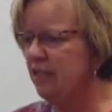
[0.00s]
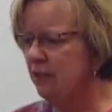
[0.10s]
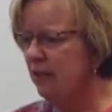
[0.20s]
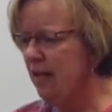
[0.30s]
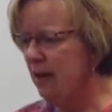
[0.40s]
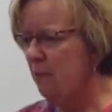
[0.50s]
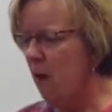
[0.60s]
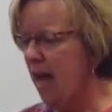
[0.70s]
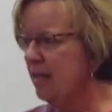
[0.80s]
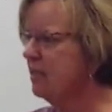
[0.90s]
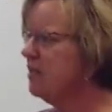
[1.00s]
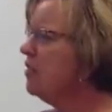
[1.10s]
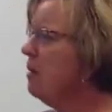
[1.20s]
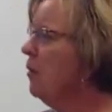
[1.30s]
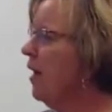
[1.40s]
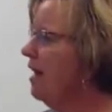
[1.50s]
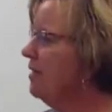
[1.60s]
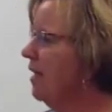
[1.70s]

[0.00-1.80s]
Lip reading: you know, in a way to summarize